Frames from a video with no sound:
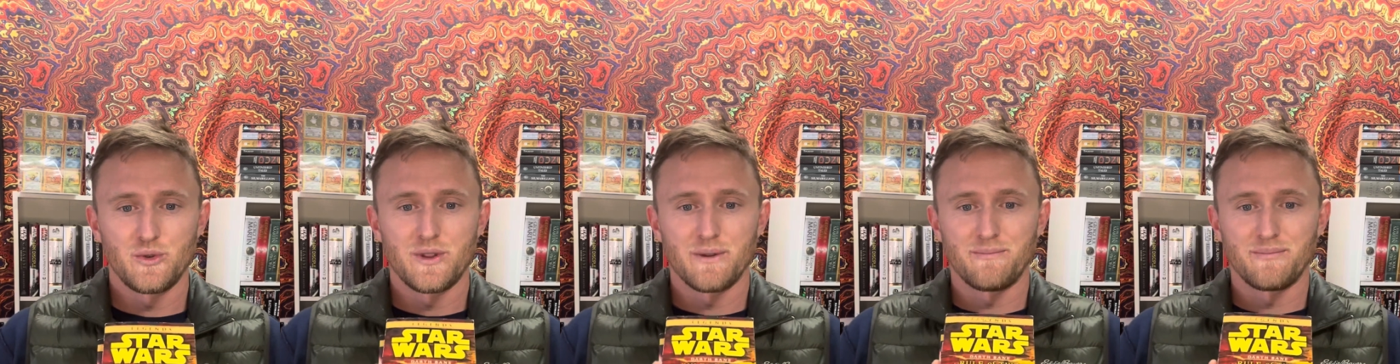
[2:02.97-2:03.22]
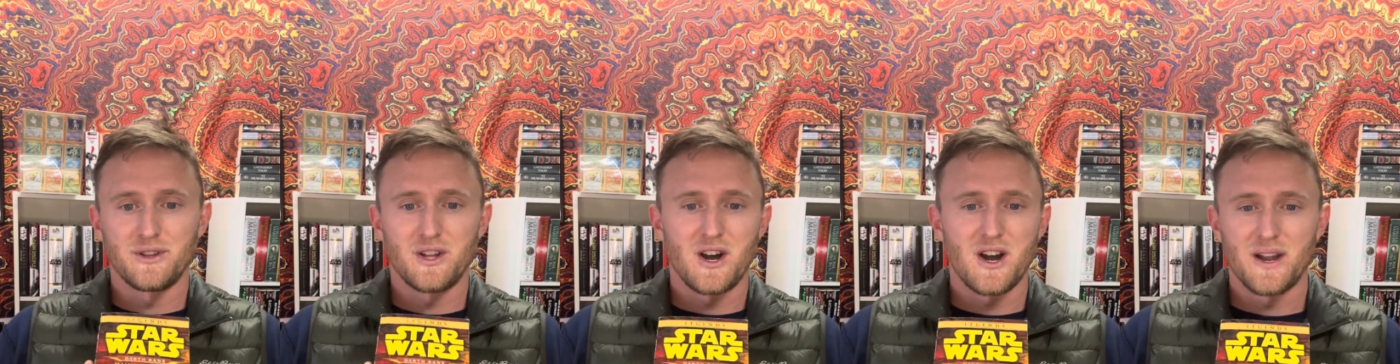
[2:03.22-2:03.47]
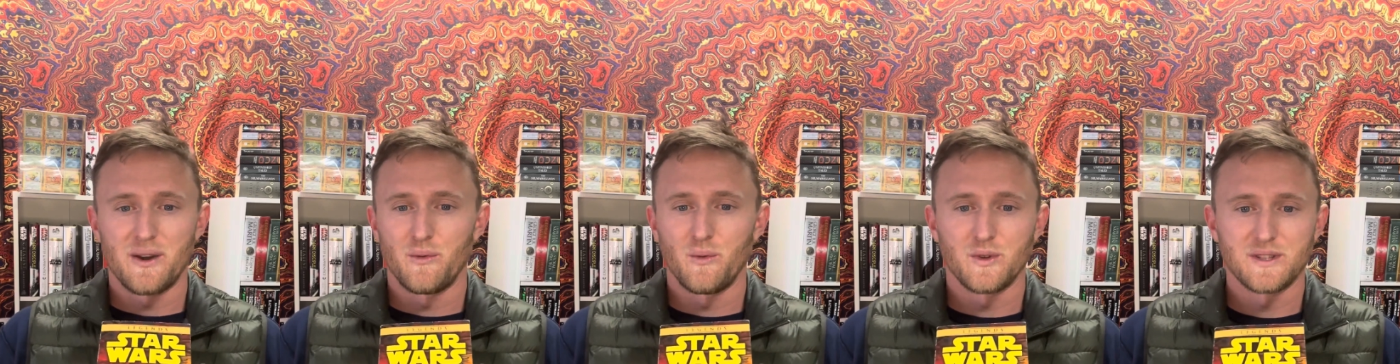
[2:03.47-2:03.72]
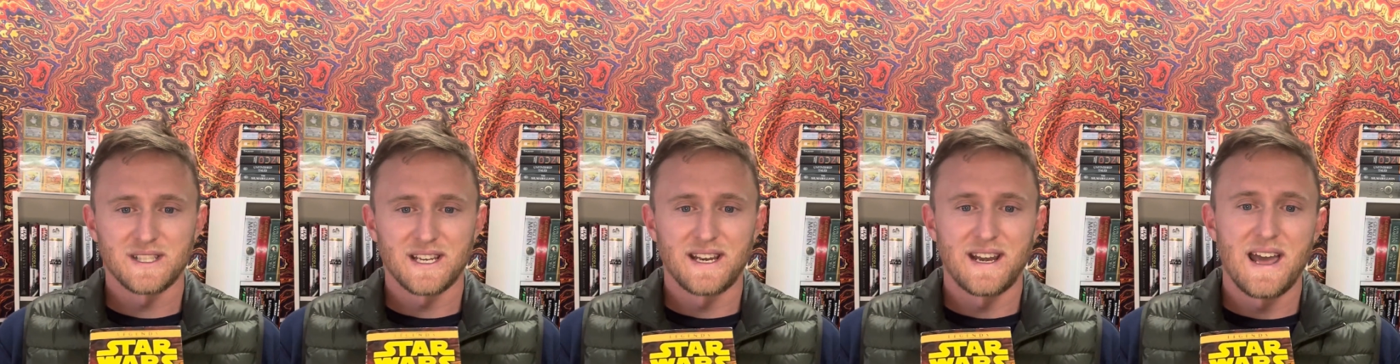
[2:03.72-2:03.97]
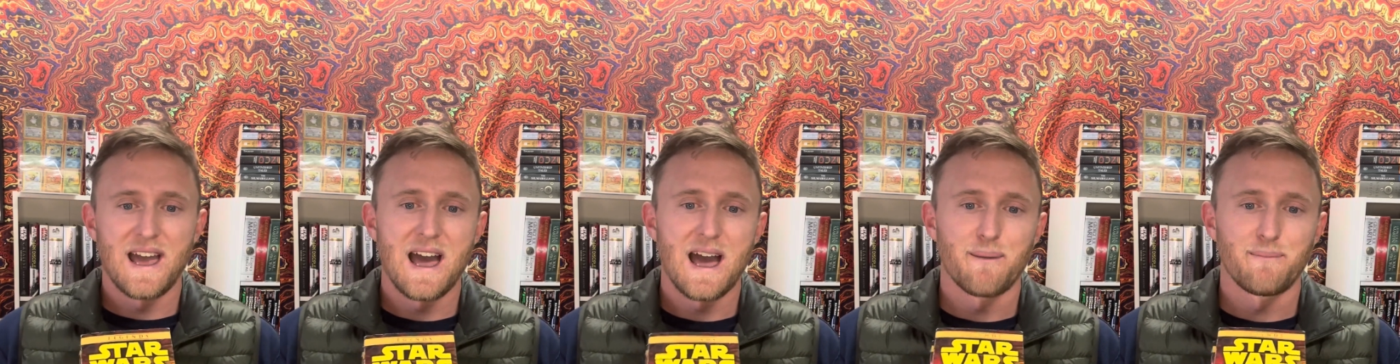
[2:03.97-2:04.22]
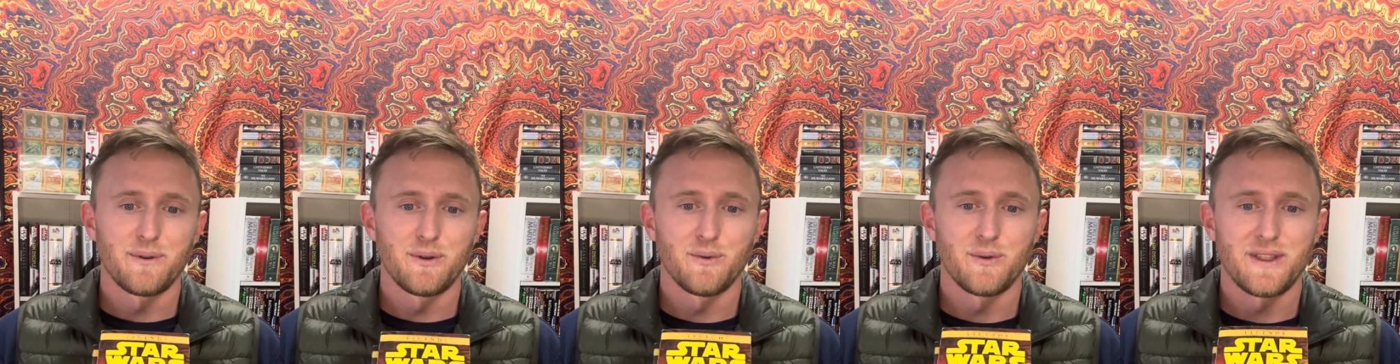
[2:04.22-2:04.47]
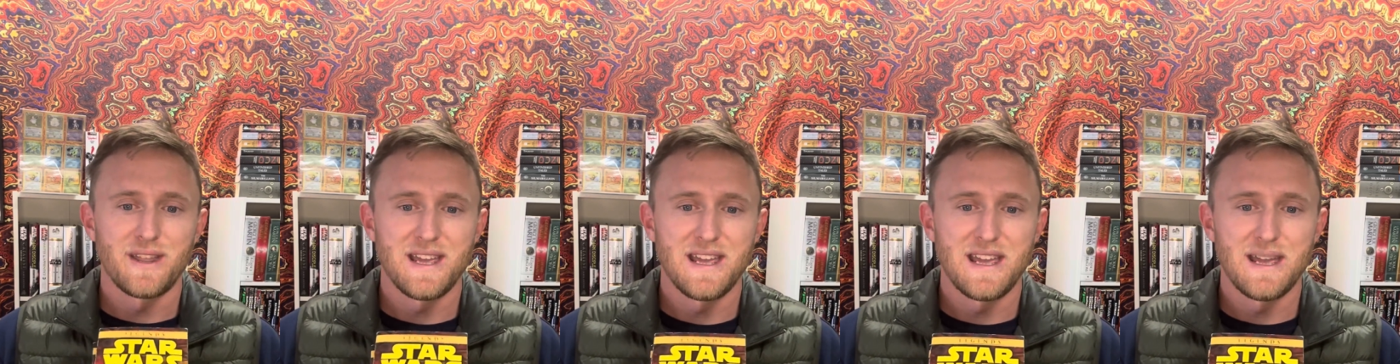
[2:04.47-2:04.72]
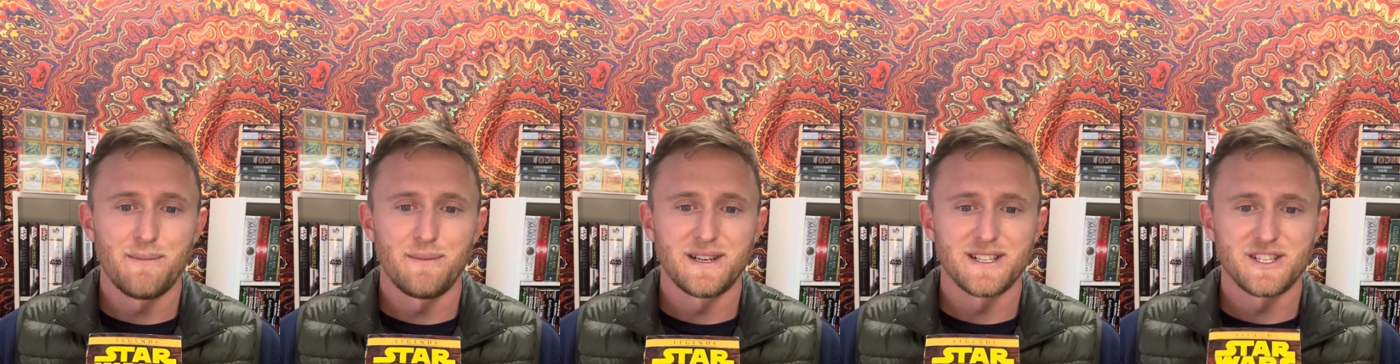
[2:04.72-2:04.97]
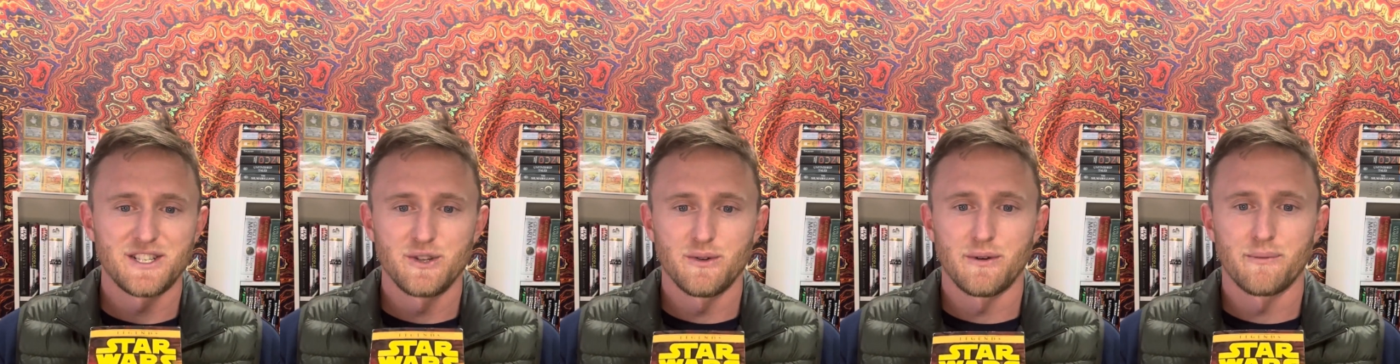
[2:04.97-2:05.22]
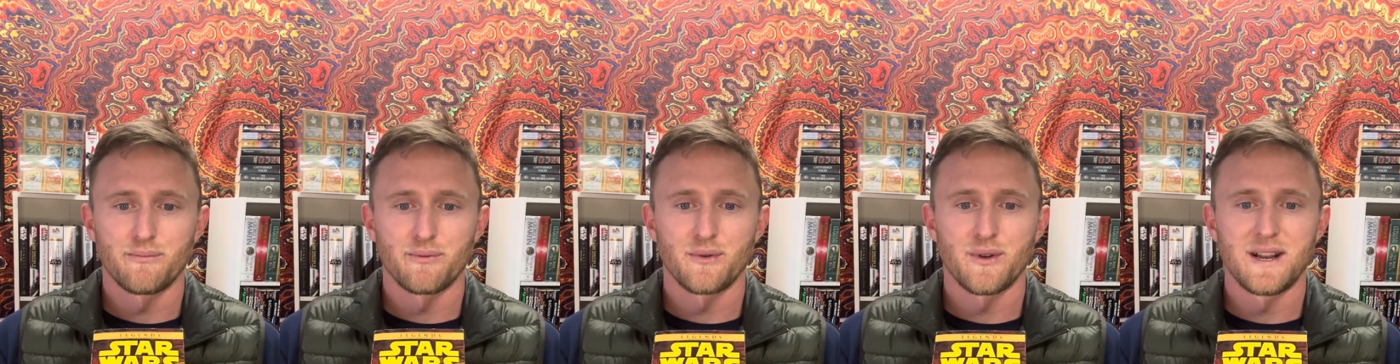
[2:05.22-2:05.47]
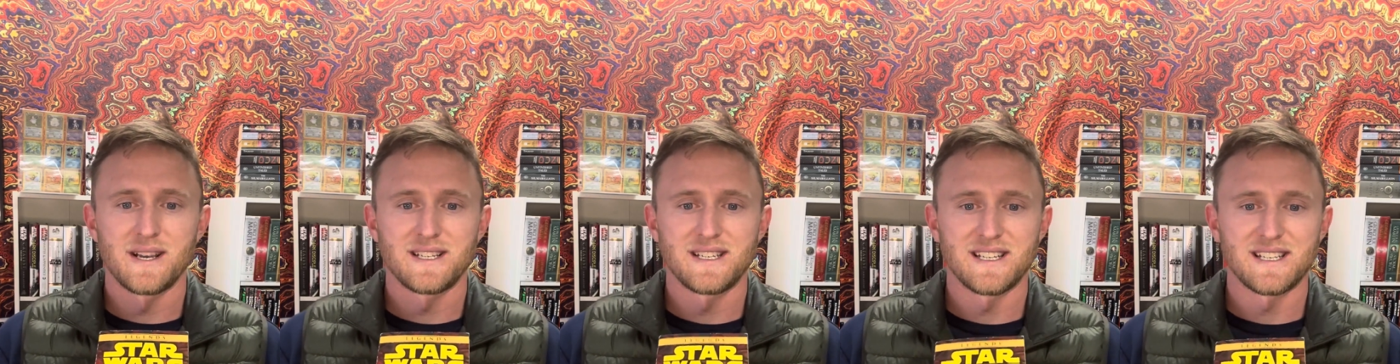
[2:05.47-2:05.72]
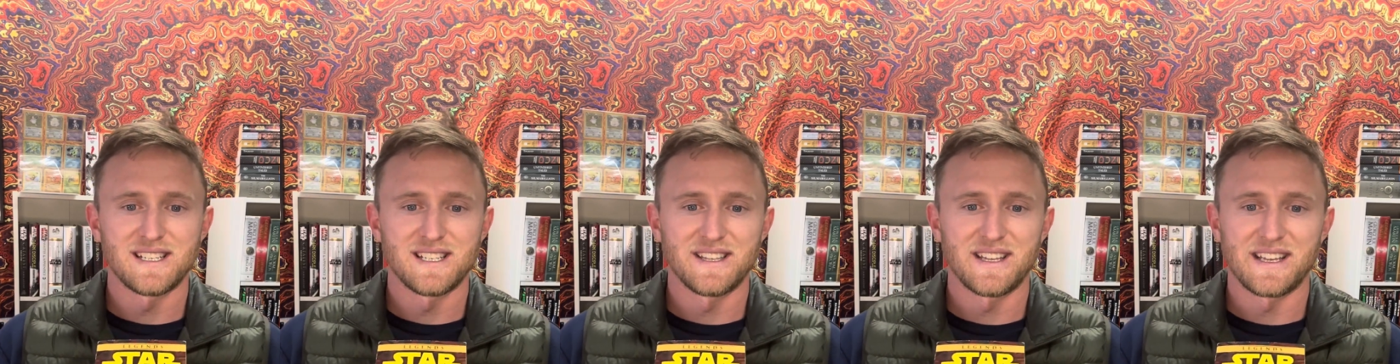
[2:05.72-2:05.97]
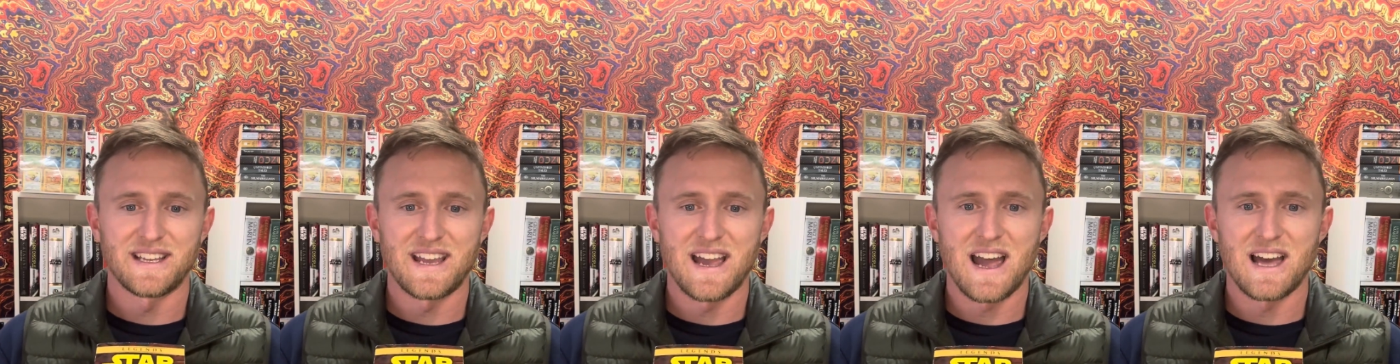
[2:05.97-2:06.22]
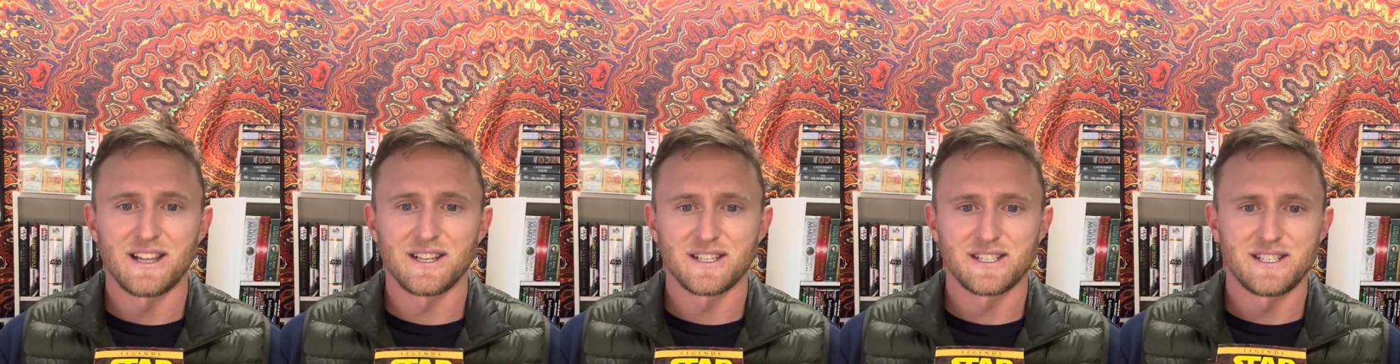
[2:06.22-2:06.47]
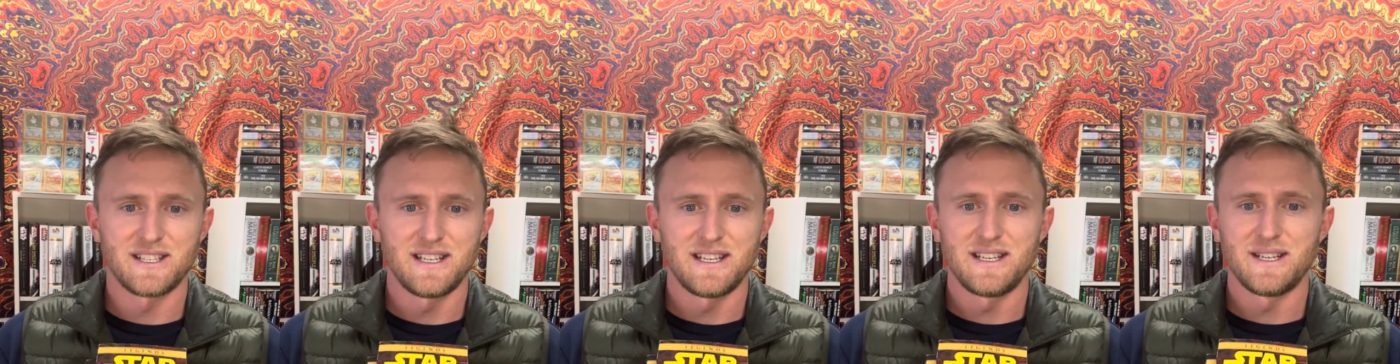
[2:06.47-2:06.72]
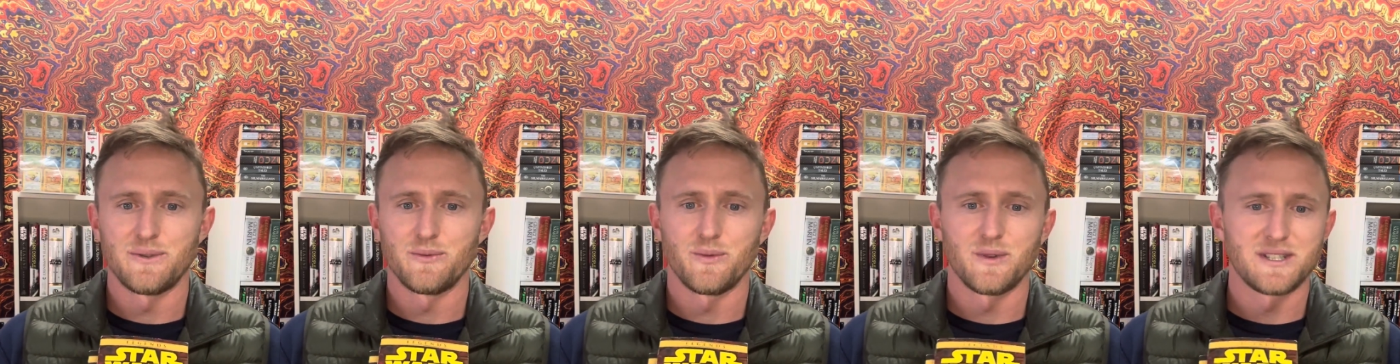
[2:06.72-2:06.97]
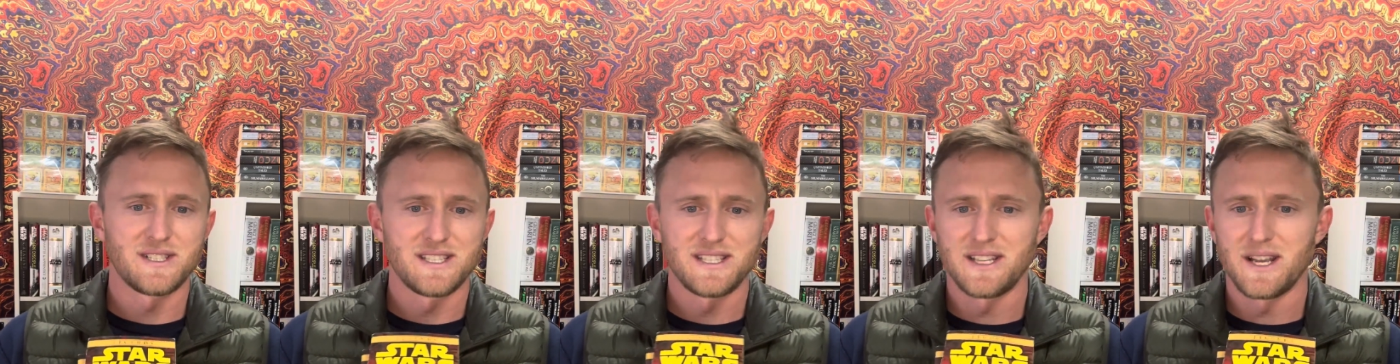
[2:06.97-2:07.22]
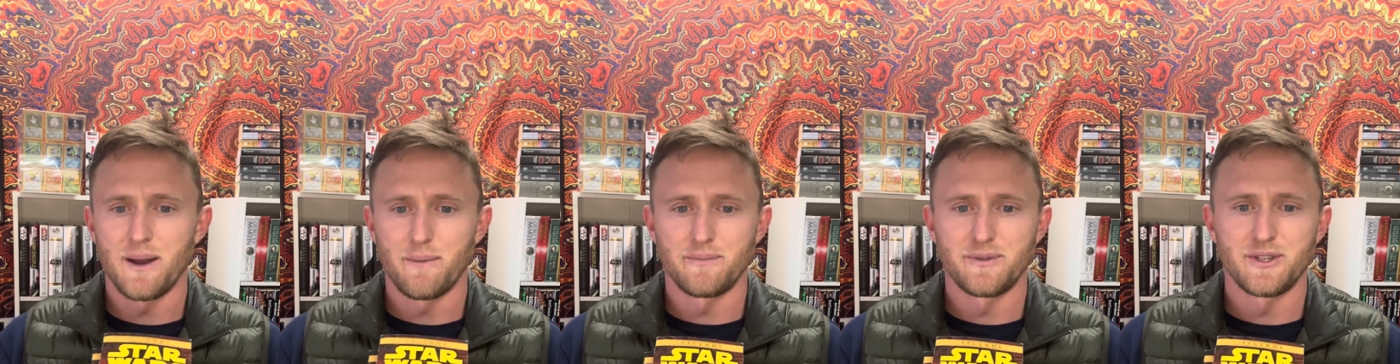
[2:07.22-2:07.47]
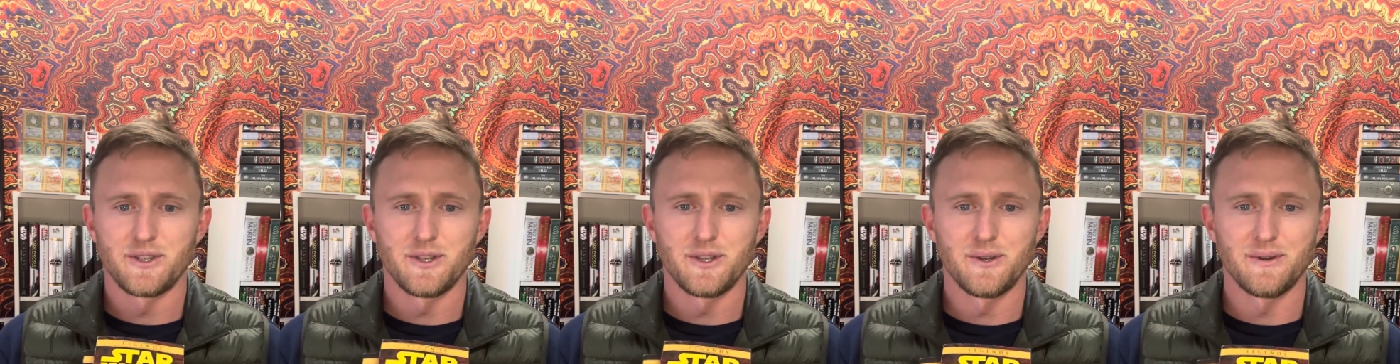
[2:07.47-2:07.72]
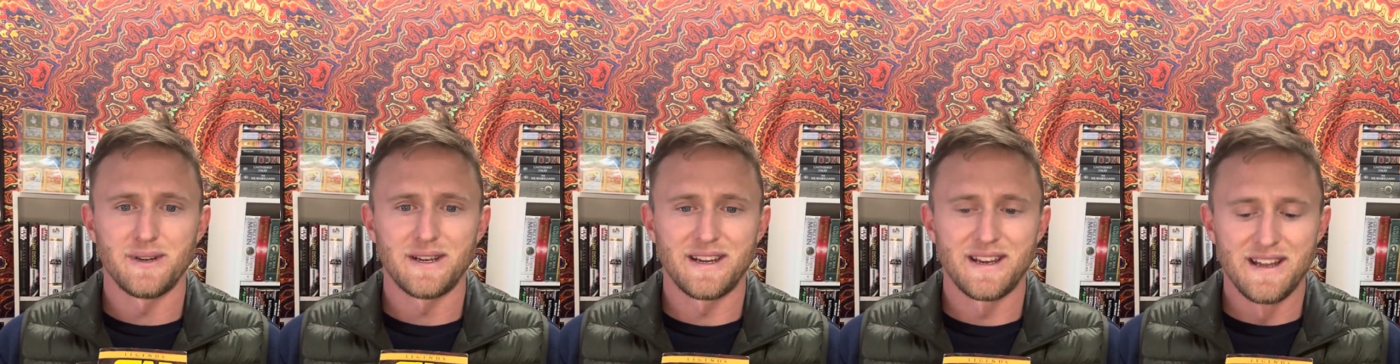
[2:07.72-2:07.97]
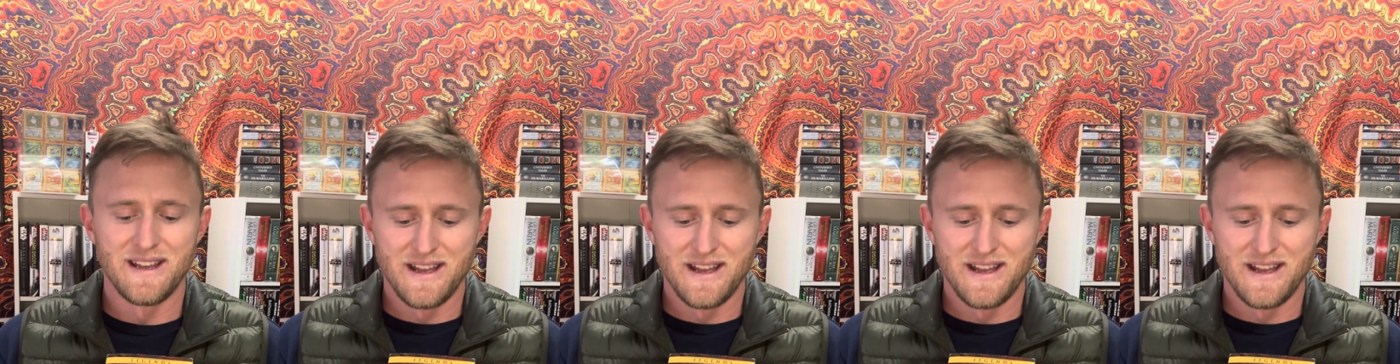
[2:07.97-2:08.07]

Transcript: the plot and what's going to happen with him and his new apprentice in the galaxy and what's he up to and